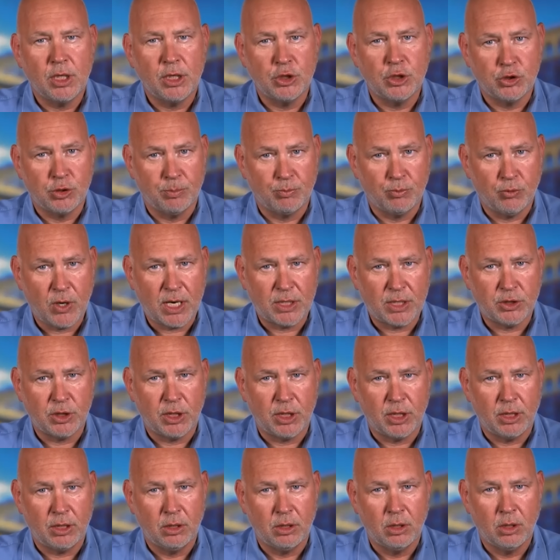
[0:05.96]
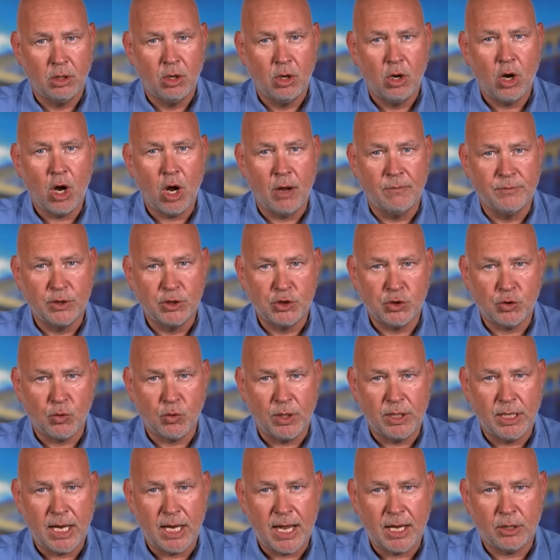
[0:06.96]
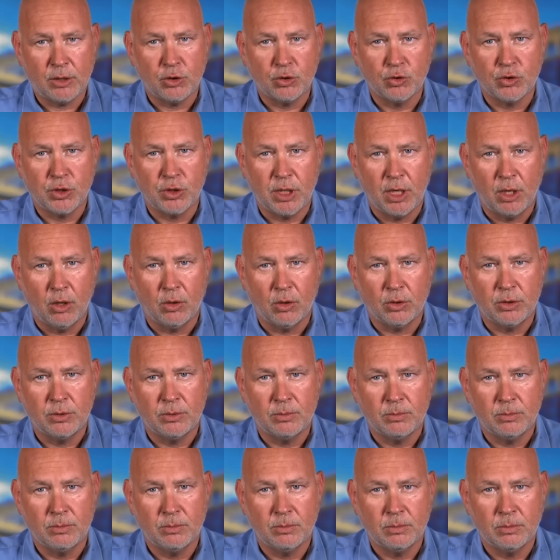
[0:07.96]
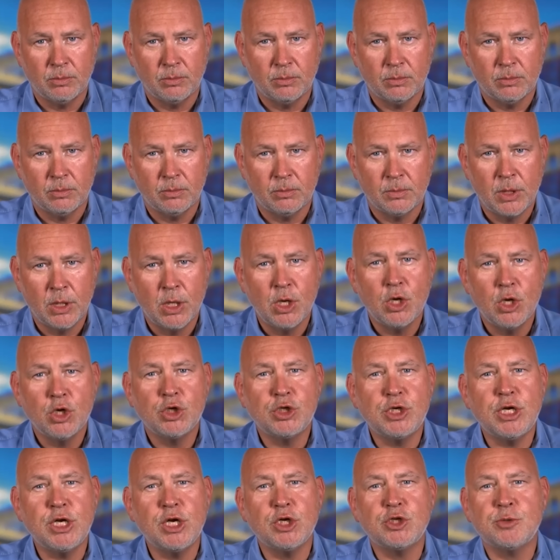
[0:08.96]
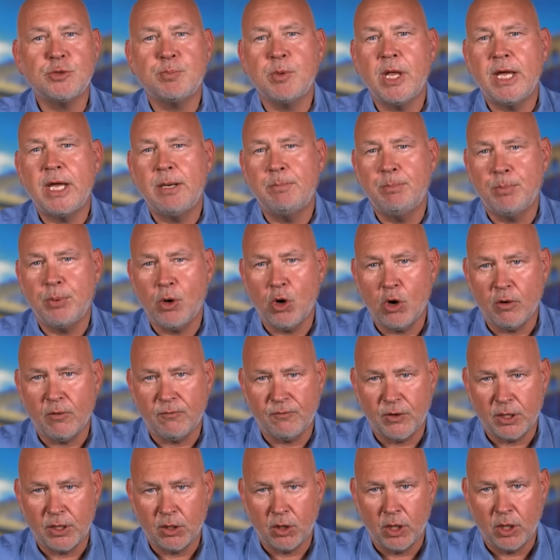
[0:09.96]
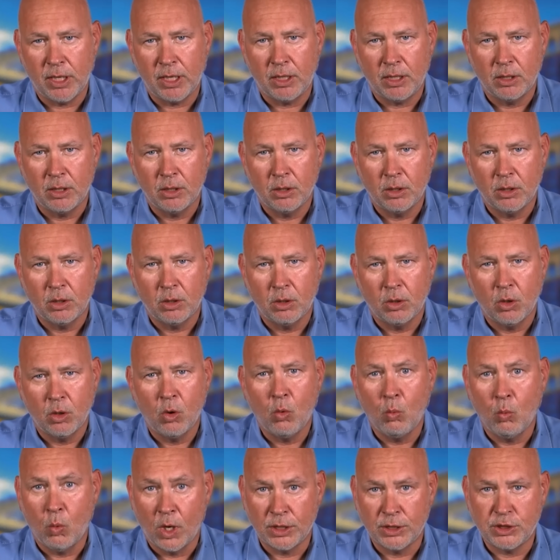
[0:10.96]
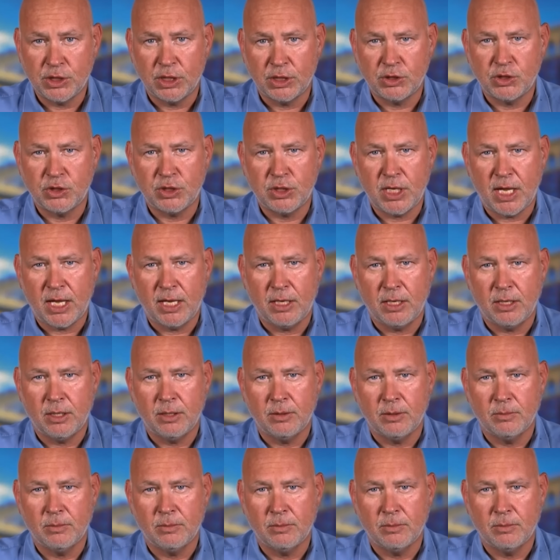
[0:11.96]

is the president of the Screen Actors Guild. She explained perfectly what's at stake.